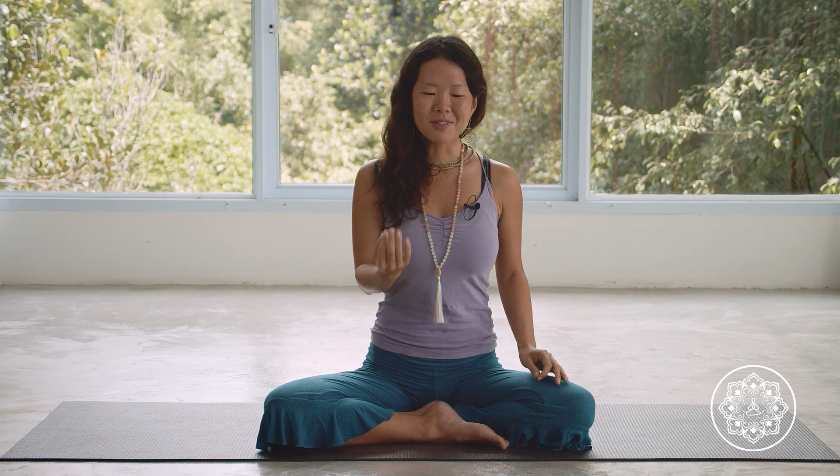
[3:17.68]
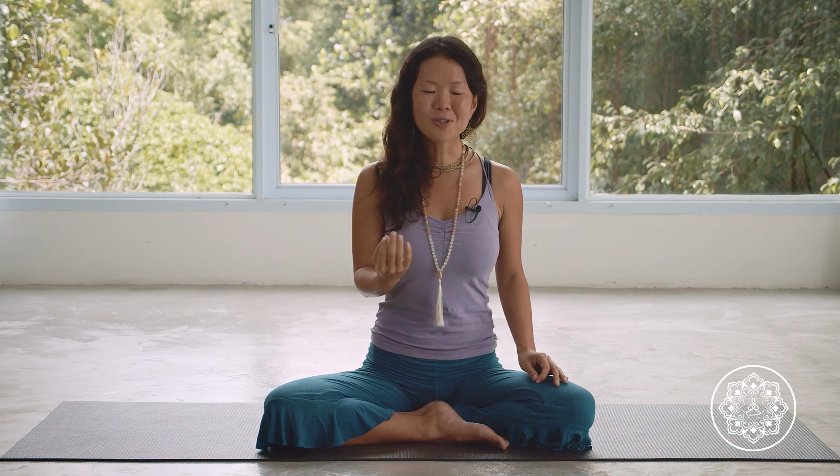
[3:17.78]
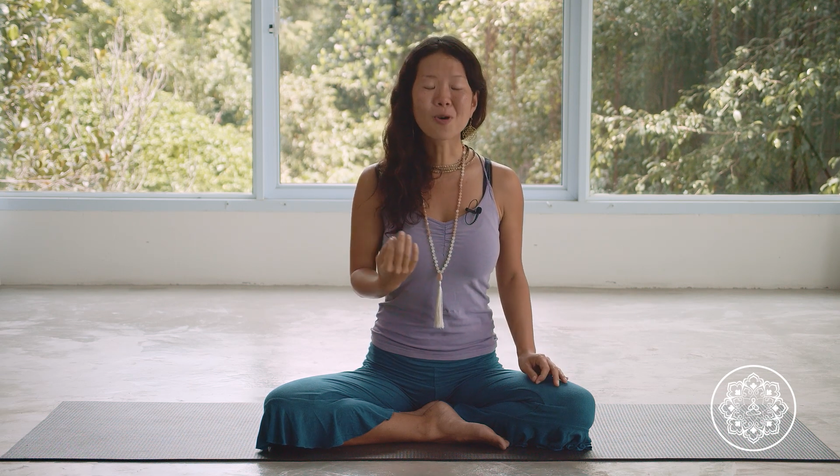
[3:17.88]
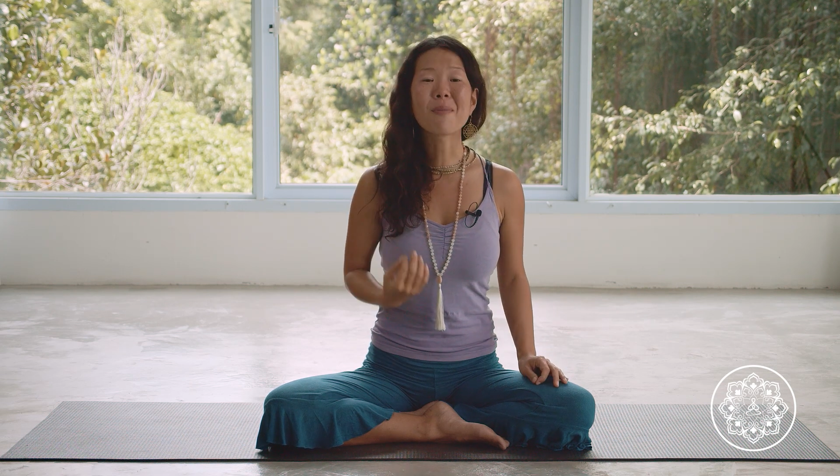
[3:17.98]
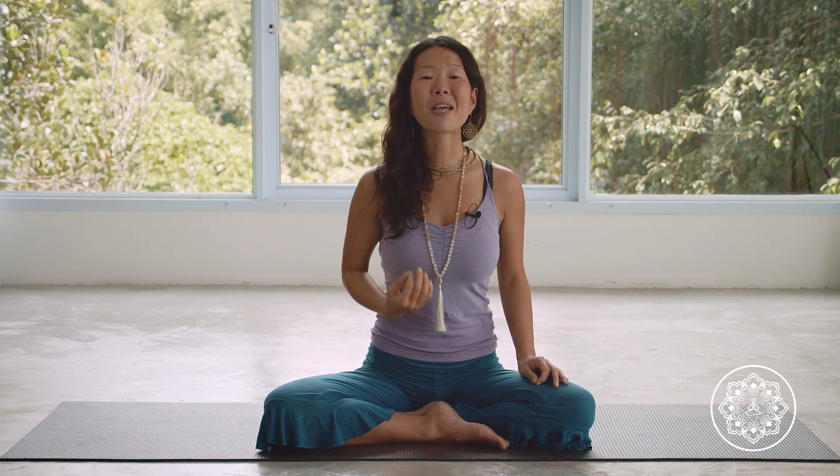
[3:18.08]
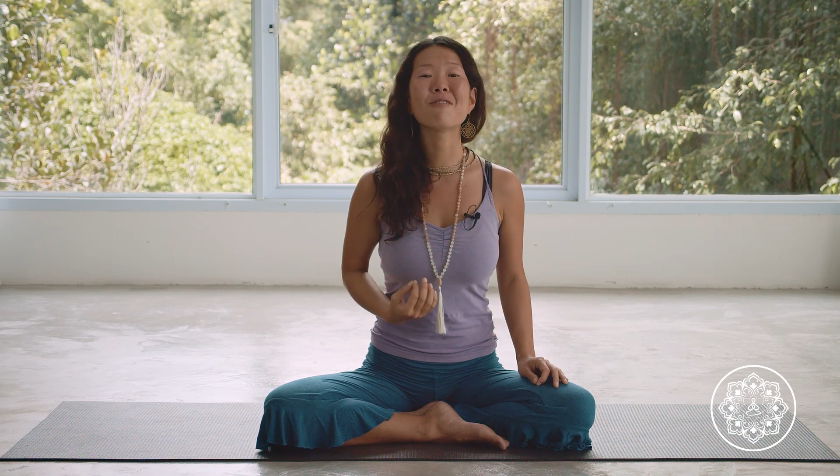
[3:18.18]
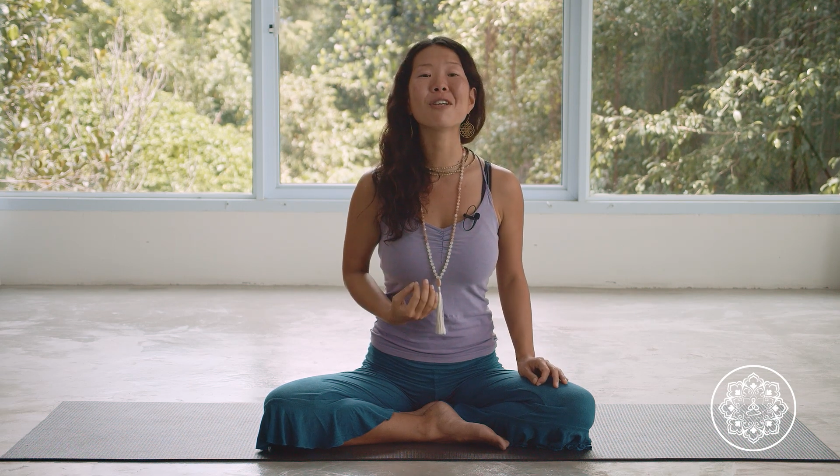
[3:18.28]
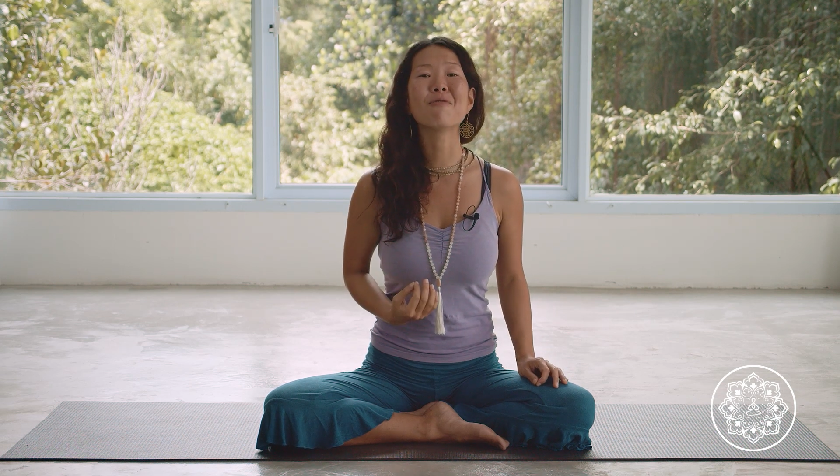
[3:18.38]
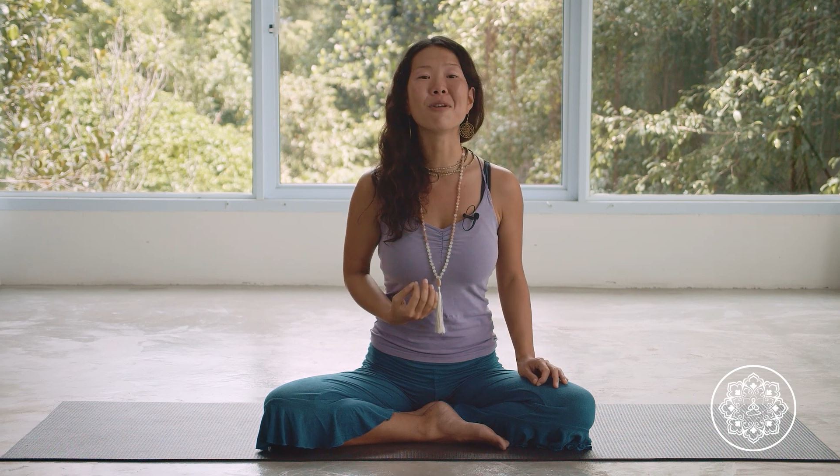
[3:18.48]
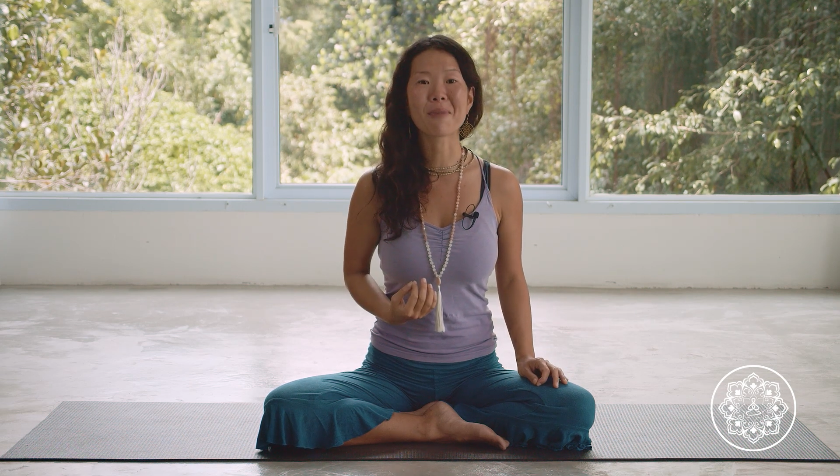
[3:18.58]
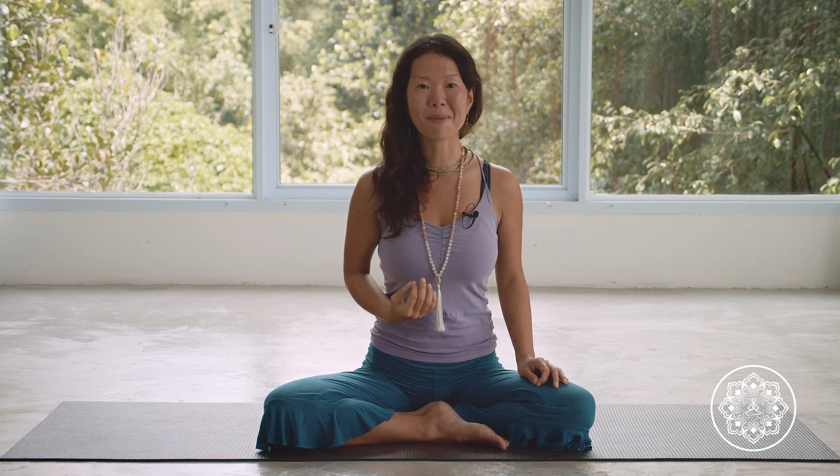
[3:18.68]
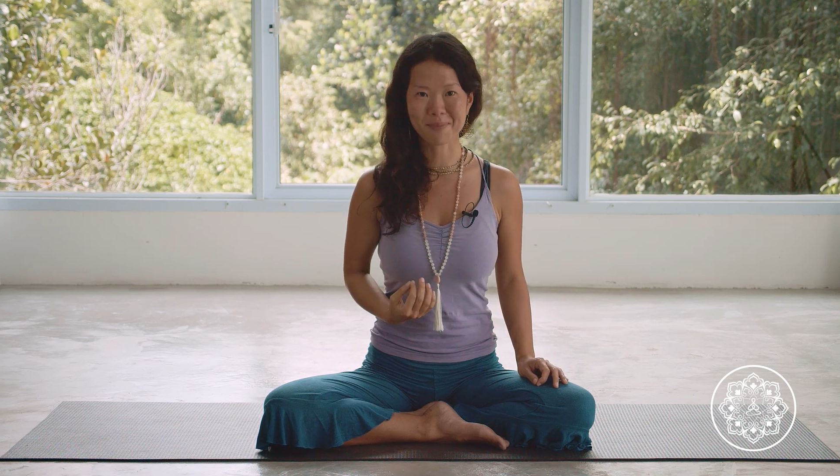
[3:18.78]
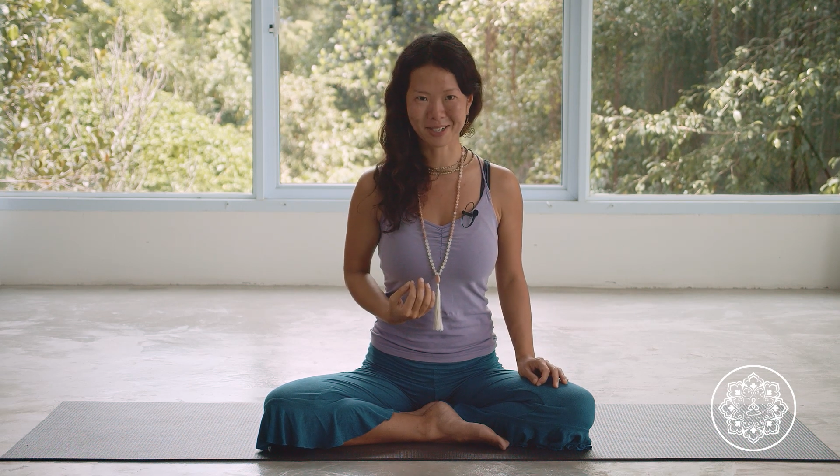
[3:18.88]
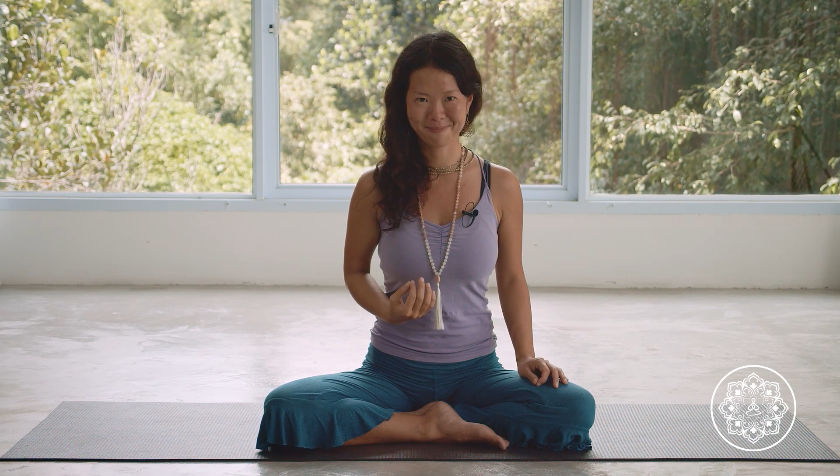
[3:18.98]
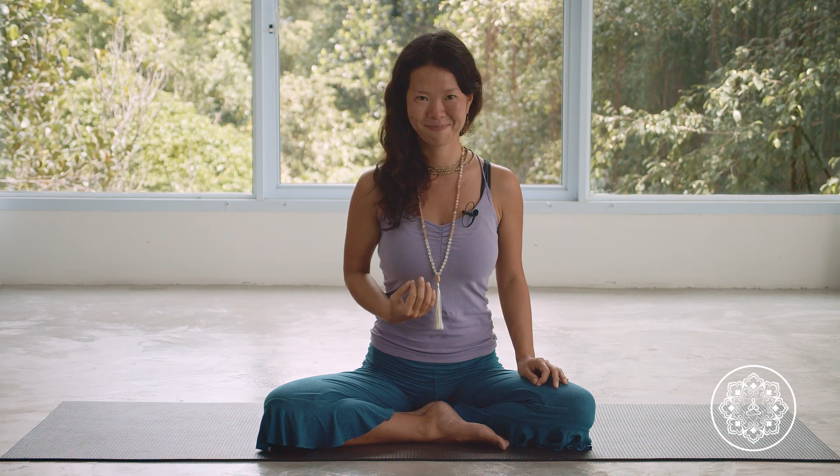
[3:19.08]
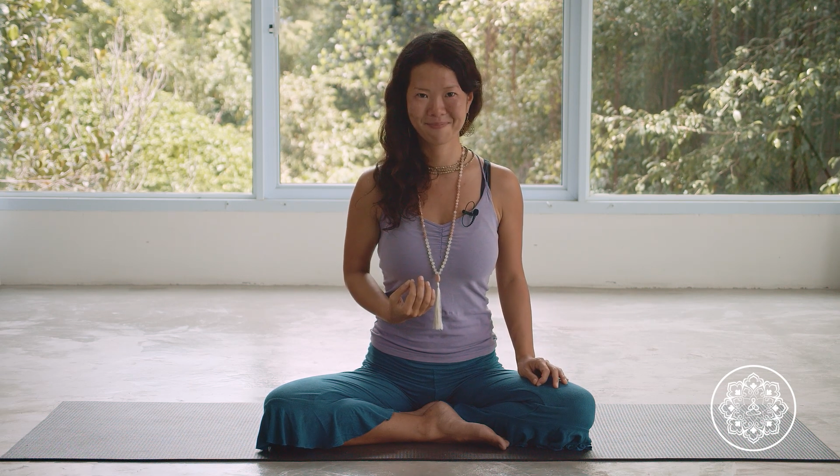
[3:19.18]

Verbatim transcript: So may we remember